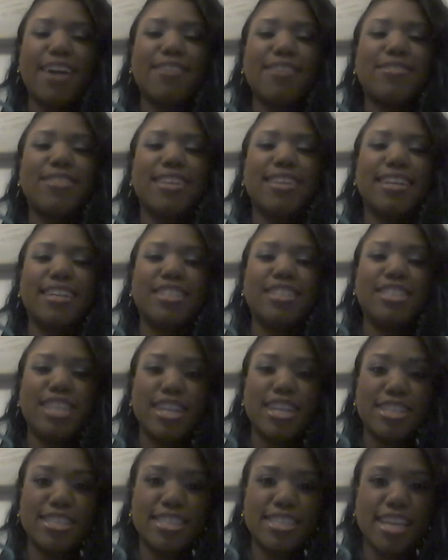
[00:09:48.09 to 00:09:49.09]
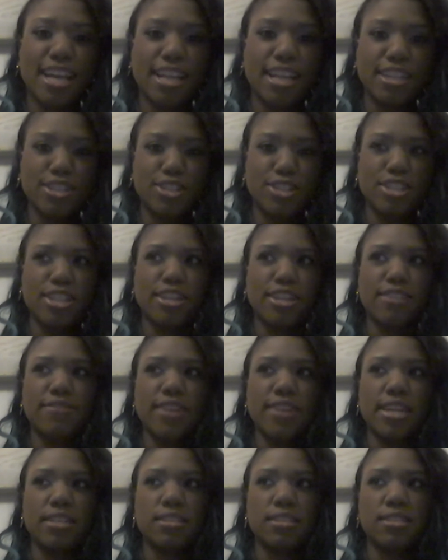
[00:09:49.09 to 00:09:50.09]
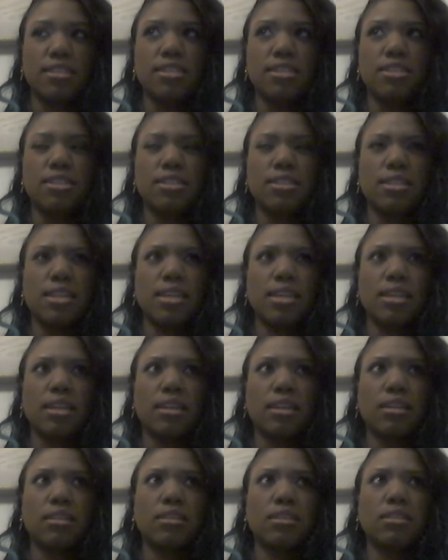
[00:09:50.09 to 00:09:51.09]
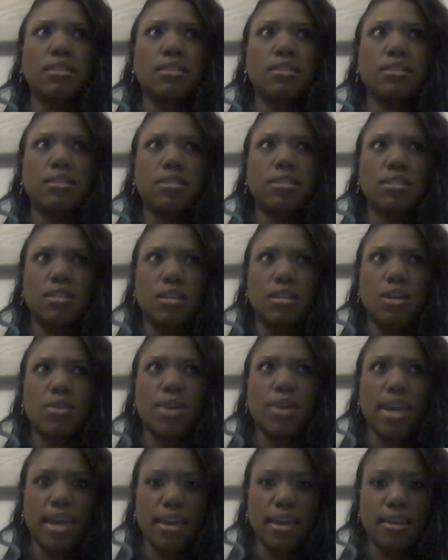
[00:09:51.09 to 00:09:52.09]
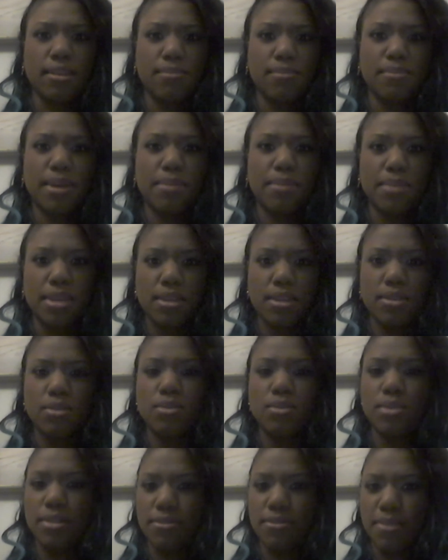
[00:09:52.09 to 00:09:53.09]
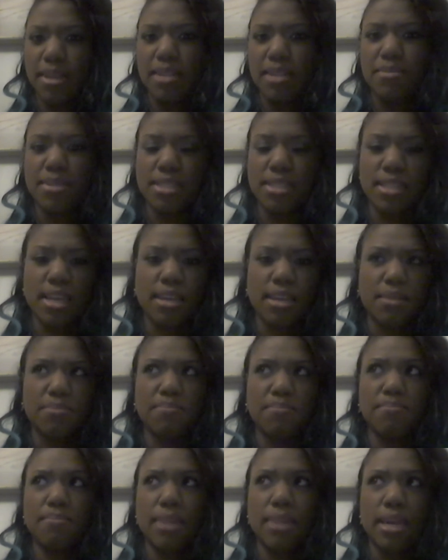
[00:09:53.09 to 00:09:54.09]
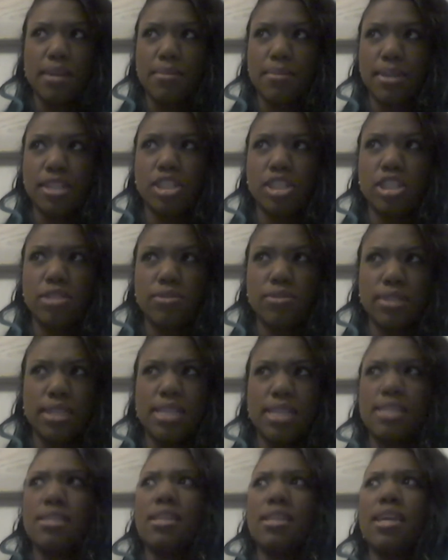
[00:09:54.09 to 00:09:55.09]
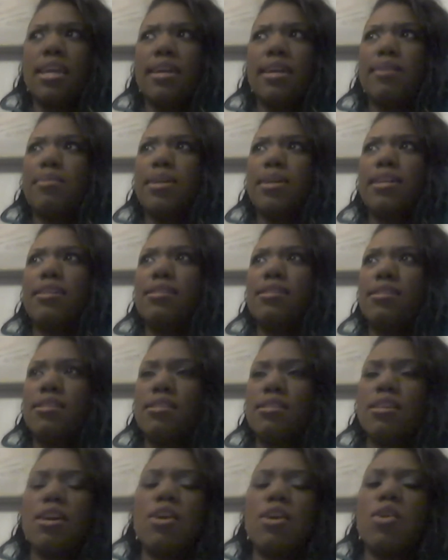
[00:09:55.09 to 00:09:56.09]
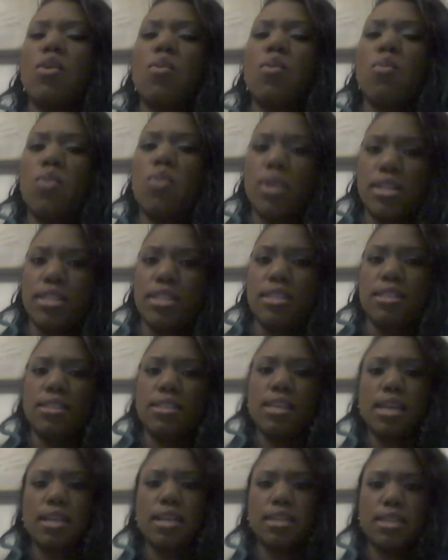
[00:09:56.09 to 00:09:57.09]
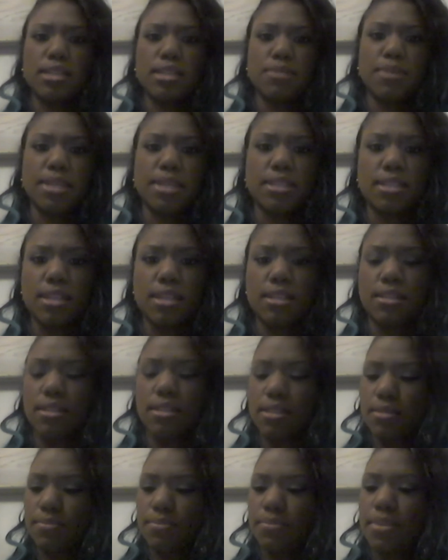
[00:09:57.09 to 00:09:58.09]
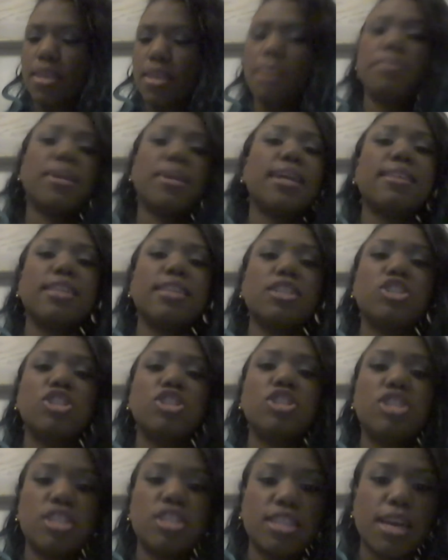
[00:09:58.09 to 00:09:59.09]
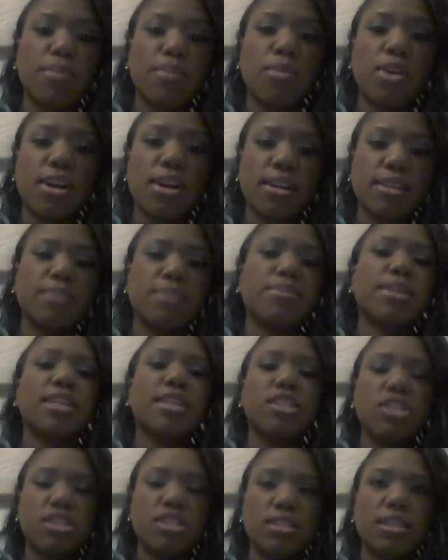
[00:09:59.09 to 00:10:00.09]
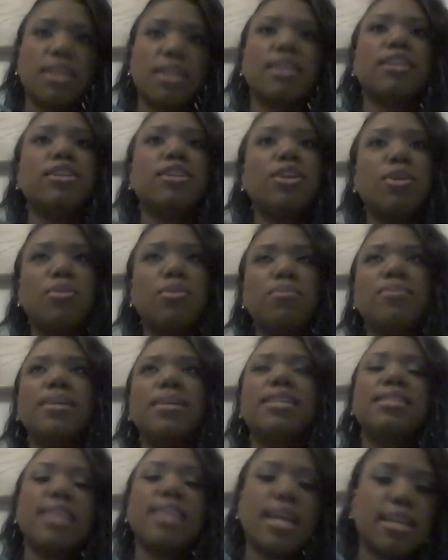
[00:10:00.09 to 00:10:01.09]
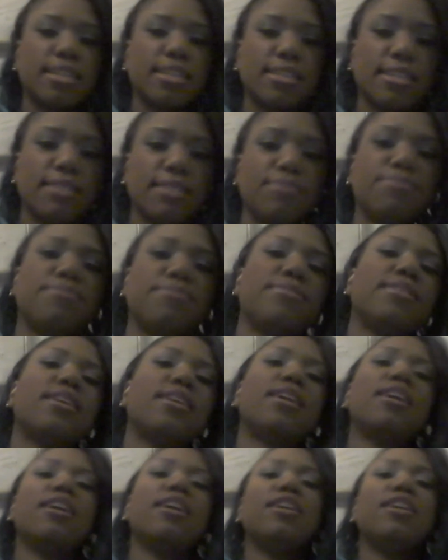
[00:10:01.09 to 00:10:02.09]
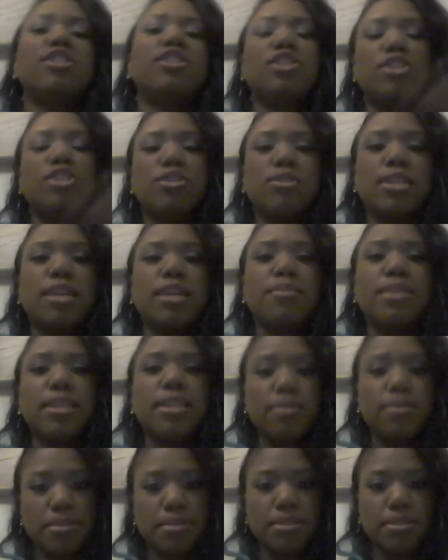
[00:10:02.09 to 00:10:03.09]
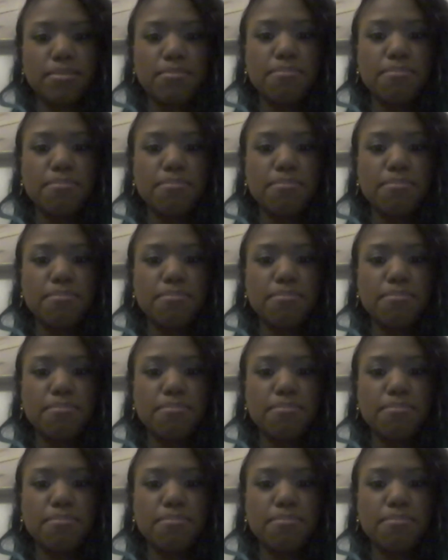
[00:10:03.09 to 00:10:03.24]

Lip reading: of the jail cell, you see her face, and she's just like, okay, maybe we've made a mistake. Maybe she really isn't A, because what she's saying does make sense. But I think she just kept walking because she's like, it's Allison. She knows how to manipulate.